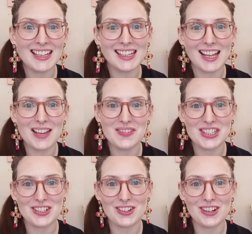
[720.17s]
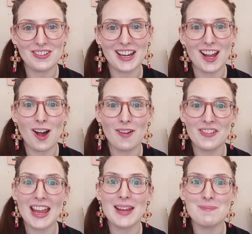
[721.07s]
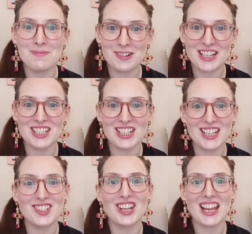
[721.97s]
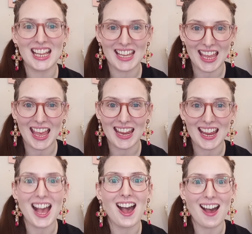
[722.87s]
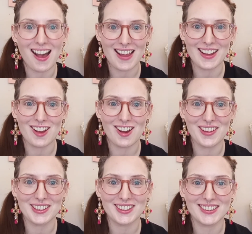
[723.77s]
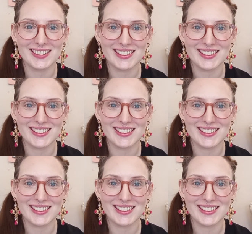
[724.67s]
and life story of a British gay icon.